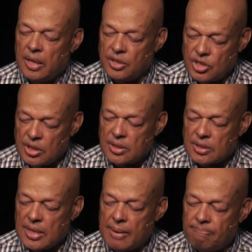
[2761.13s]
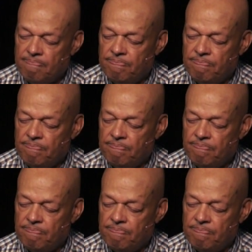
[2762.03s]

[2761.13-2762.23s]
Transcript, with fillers: In Jesus' name,